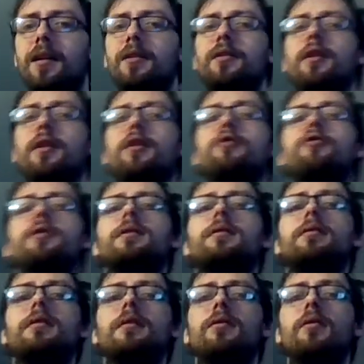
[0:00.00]
No,
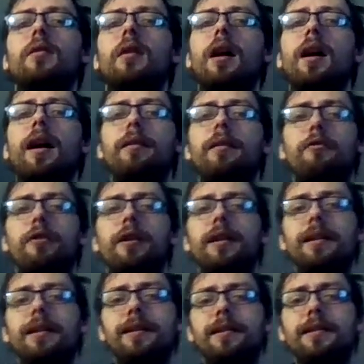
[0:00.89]
Crystal, I
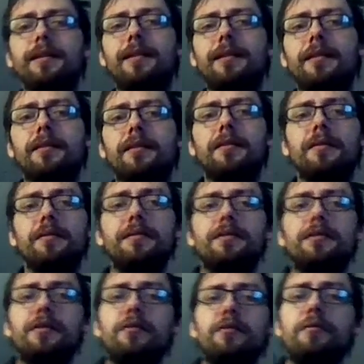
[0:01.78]
really
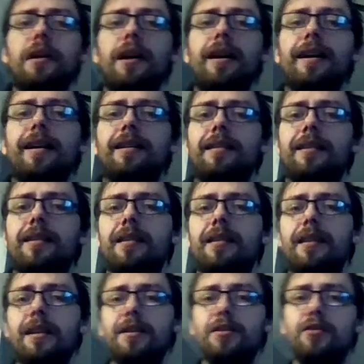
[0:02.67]
do like
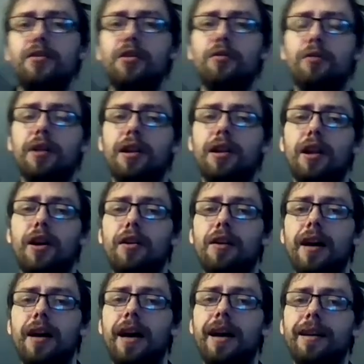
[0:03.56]
that you talk a
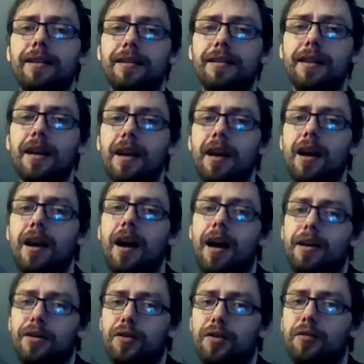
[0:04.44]
lot, and
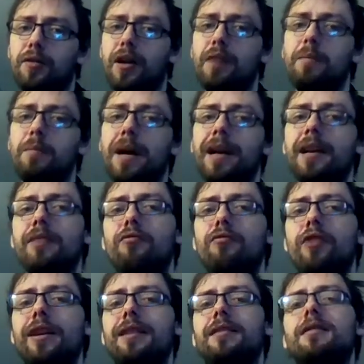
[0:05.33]
I do go back
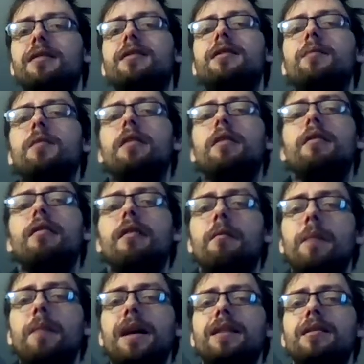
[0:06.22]
and read some of
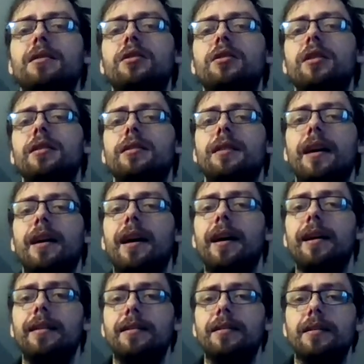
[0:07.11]
the messages,
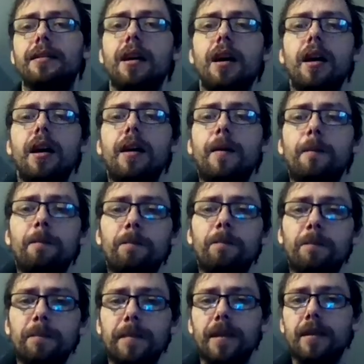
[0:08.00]
and
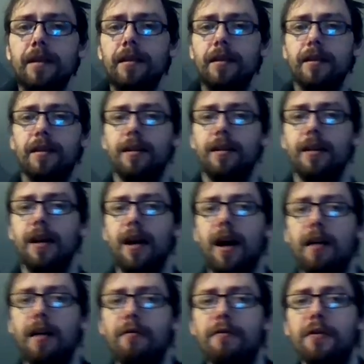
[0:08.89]

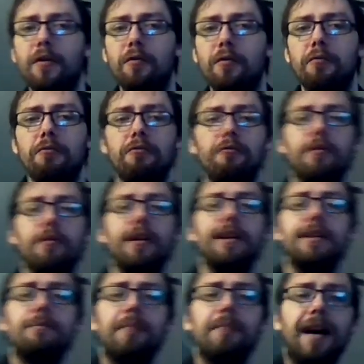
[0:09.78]
I feel
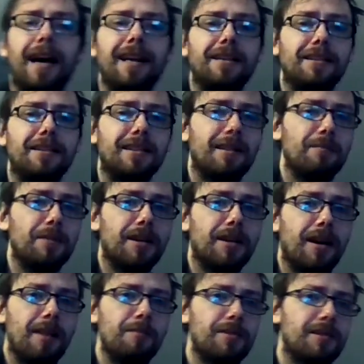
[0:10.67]
really bad
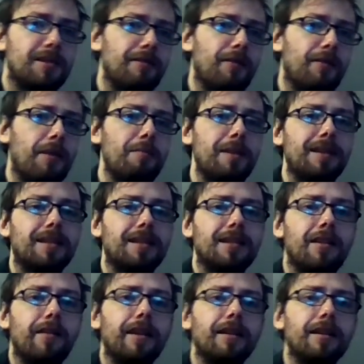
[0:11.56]
sometimes if I miss
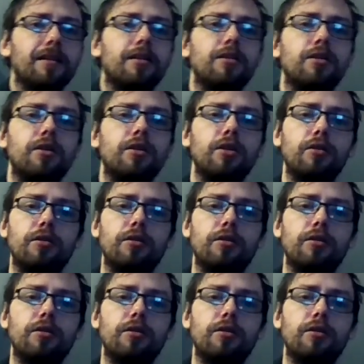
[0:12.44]
something, because your